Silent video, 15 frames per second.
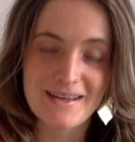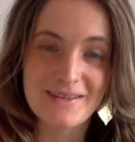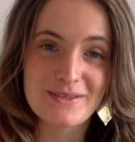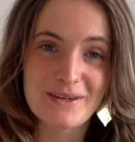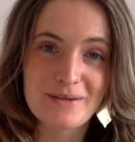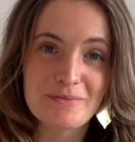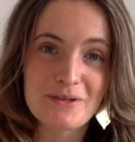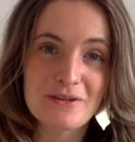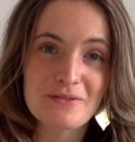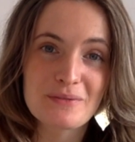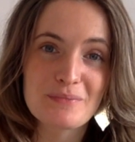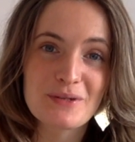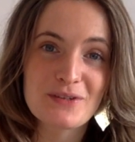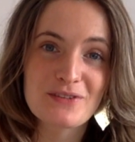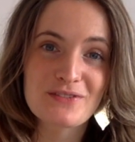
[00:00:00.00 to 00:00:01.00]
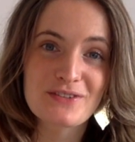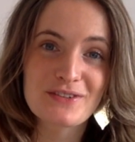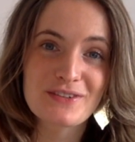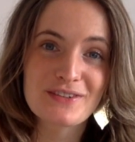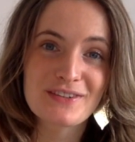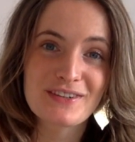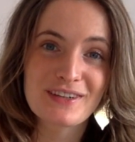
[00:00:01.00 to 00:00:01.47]
So hope you have a
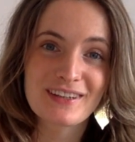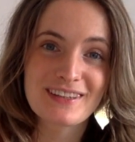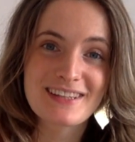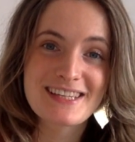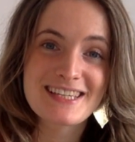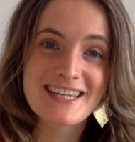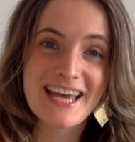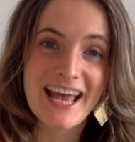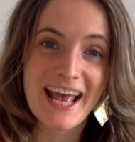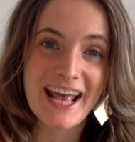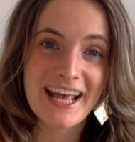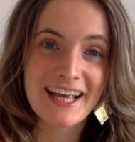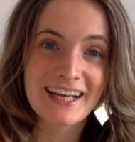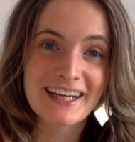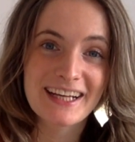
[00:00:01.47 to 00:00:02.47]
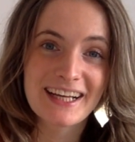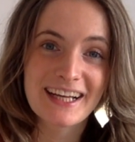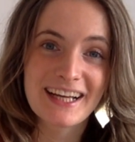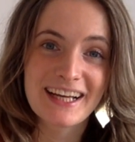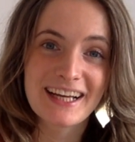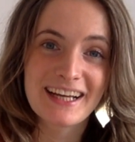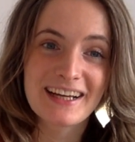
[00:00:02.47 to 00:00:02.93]
beautiful day.
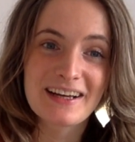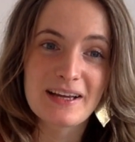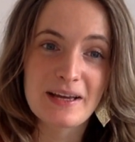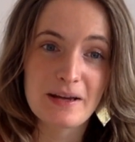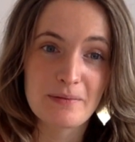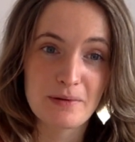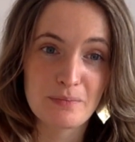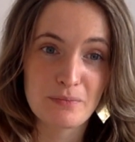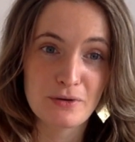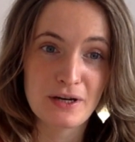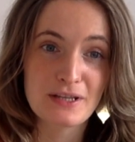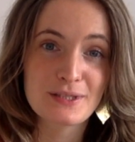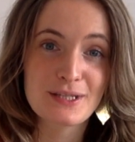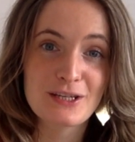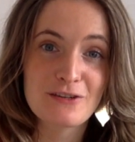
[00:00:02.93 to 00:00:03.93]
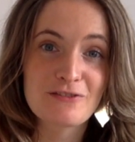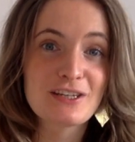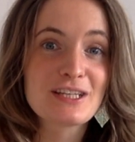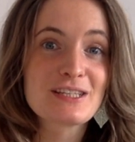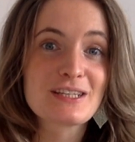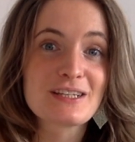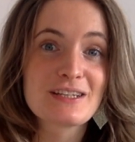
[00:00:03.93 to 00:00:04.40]
I'm impressed that you've
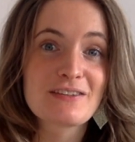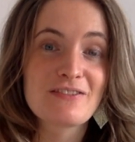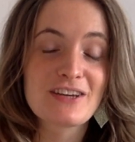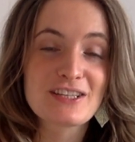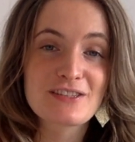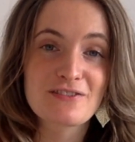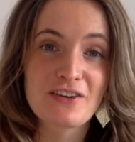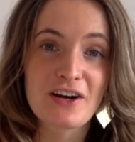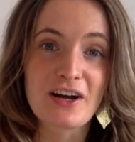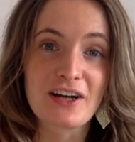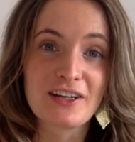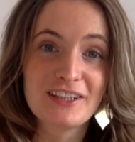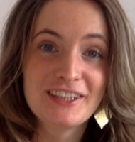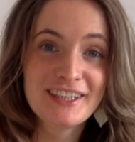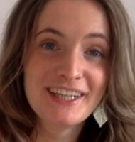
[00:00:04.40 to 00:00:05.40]
listened this far.